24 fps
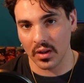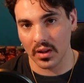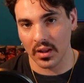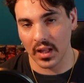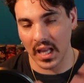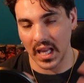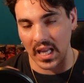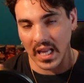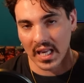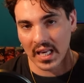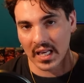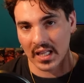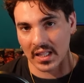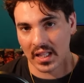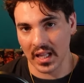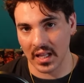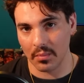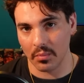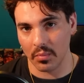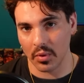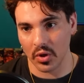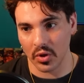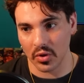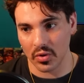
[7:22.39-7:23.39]
They eat it, they
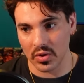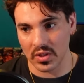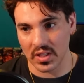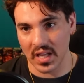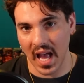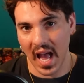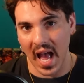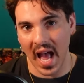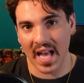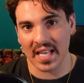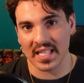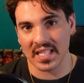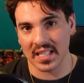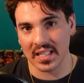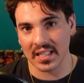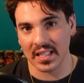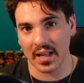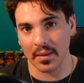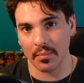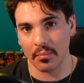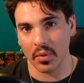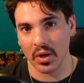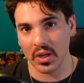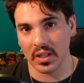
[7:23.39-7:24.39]
produce acid
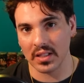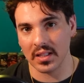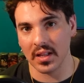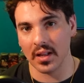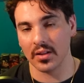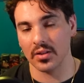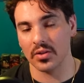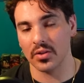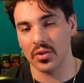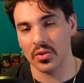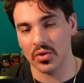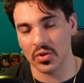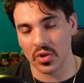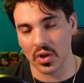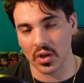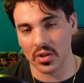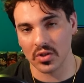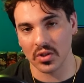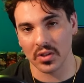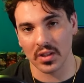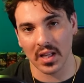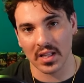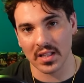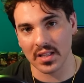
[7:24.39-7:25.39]
that breaks down the tooth
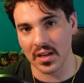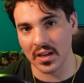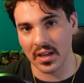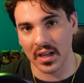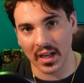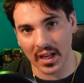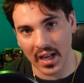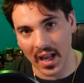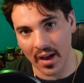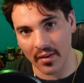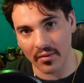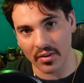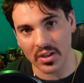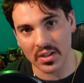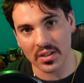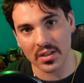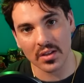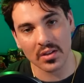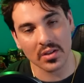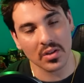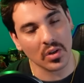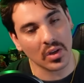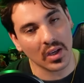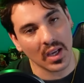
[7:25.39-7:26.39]
structure and that's how you get cavities.
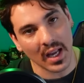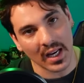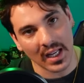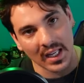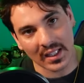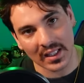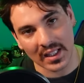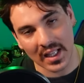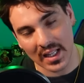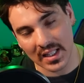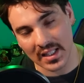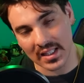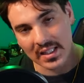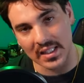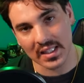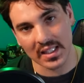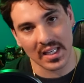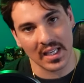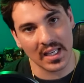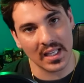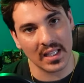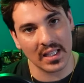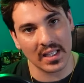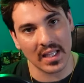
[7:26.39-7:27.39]
So you gotta get that
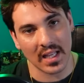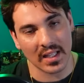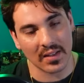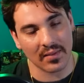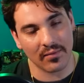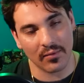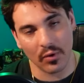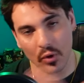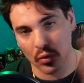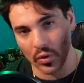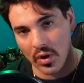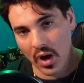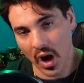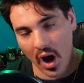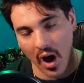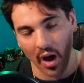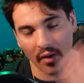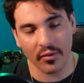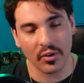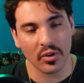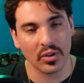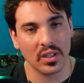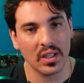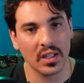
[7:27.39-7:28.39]
teeth, that food
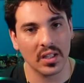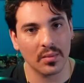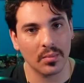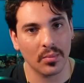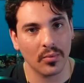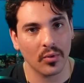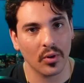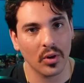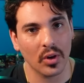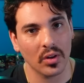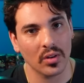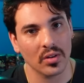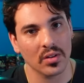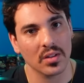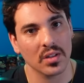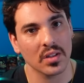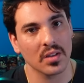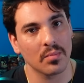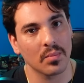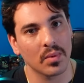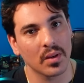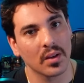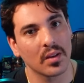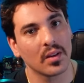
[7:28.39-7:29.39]
off your teeth before you go to
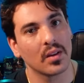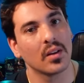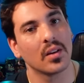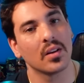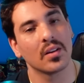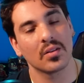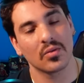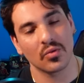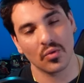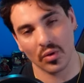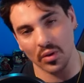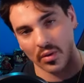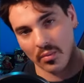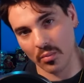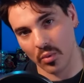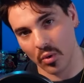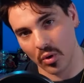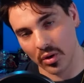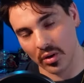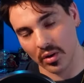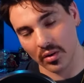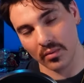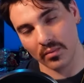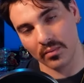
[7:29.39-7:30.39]
sleep. It's really
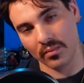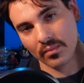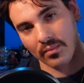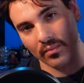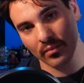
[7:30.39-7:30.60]
important.